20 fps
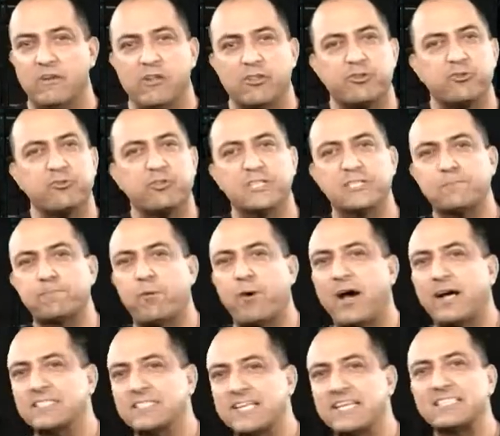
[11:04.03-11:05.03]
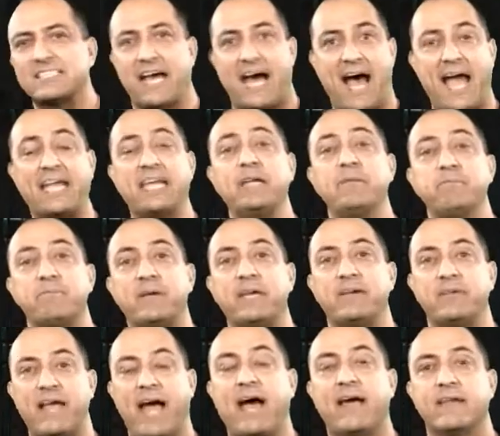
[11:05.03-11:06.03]
Through this process, I can be
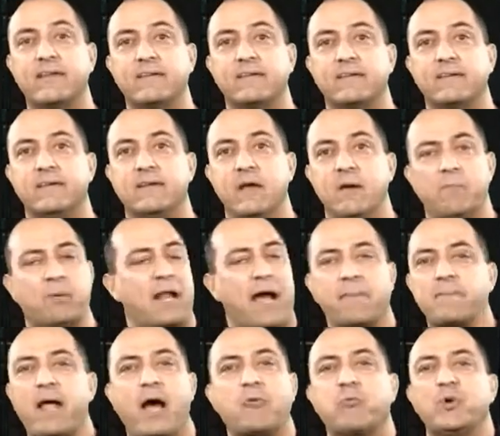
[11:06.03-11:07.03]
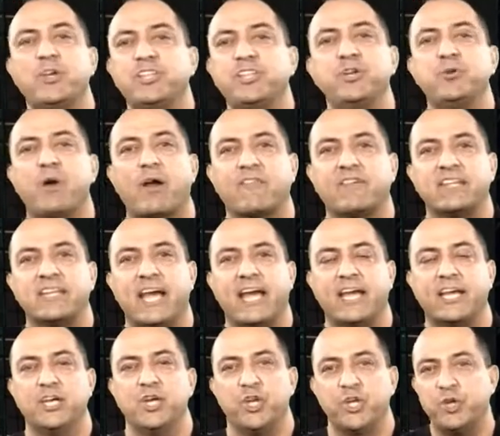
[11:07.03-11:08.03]
that, but I'm not with you every
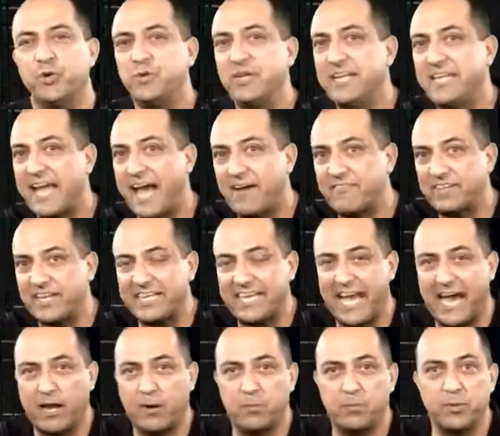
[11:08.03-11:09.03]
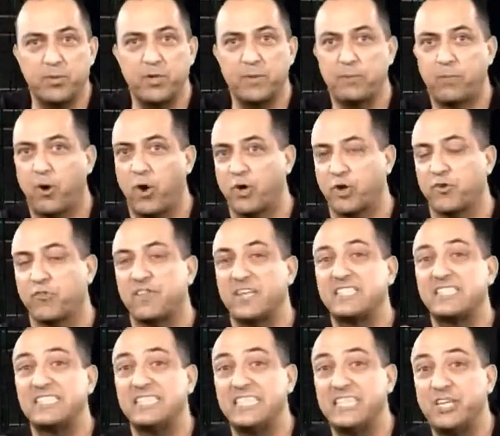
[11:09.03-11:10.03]
day. You need to have an accountability partner
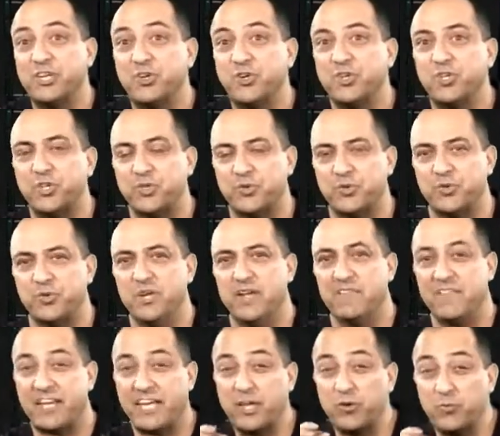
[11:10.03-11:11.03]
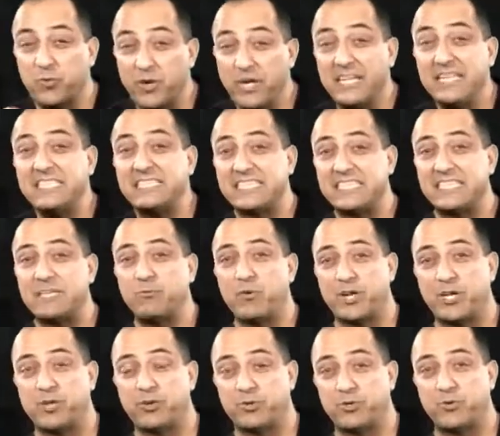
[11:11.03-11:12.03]
that's near you, that can really see
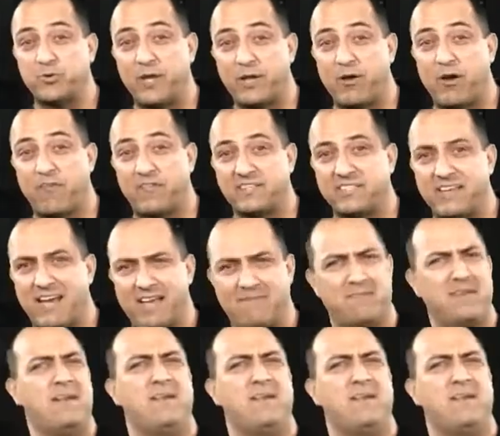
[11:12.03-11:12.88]
what you're doing all the time.